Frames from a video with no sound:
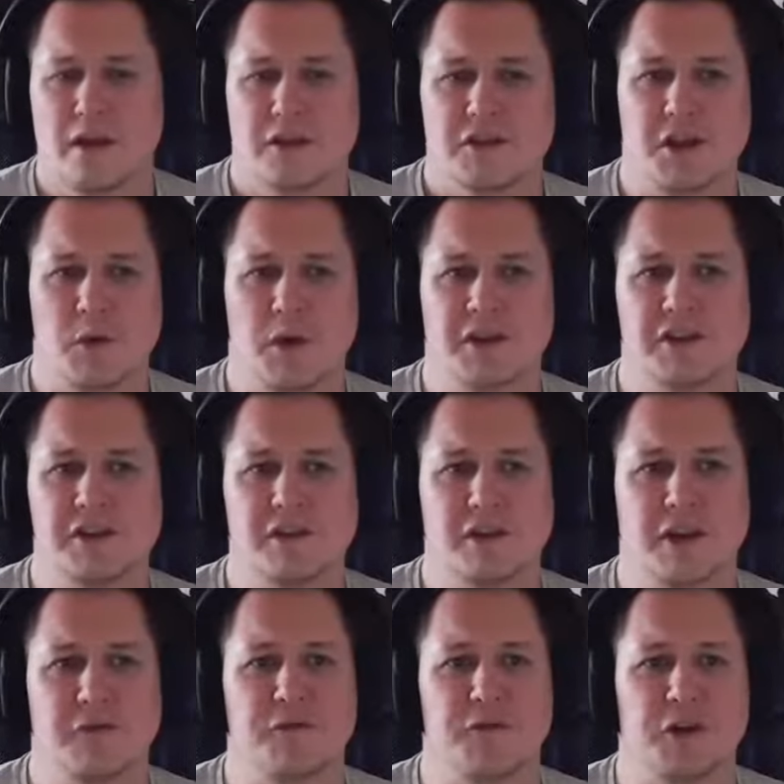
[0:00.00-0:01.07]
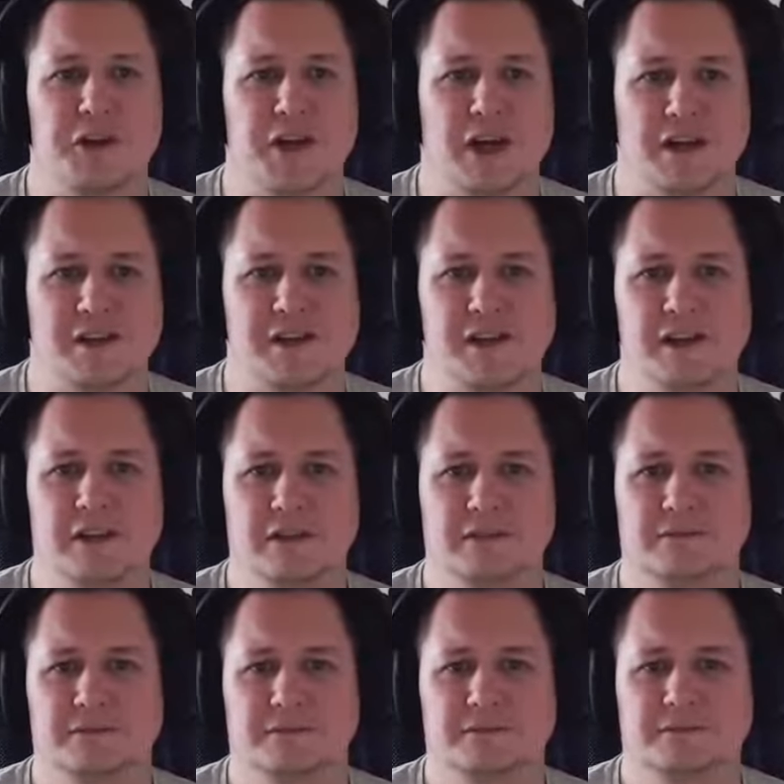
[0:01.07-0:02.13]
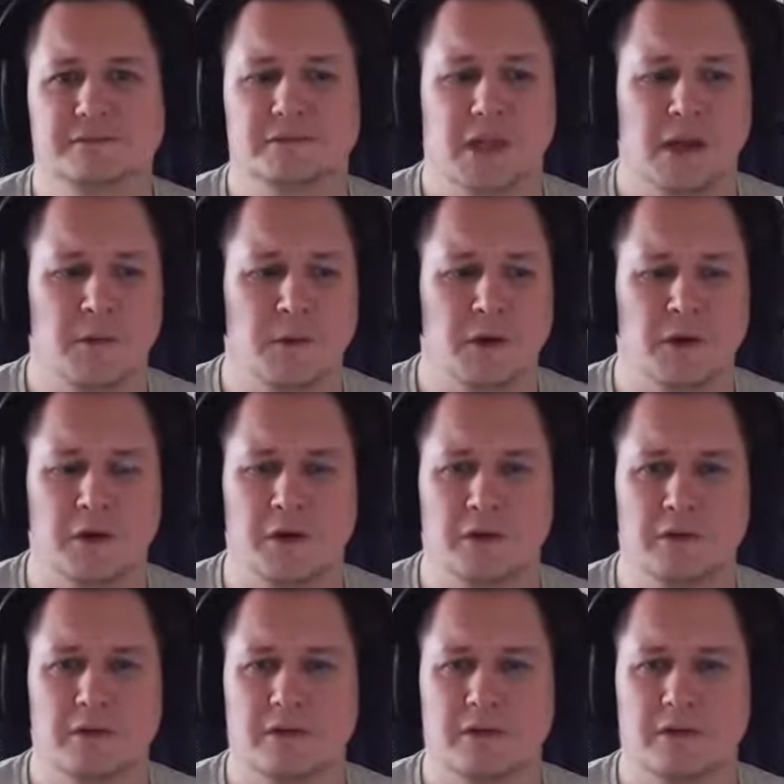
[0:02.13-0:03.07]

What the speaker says: So we're just looking for a Dacia, and we'll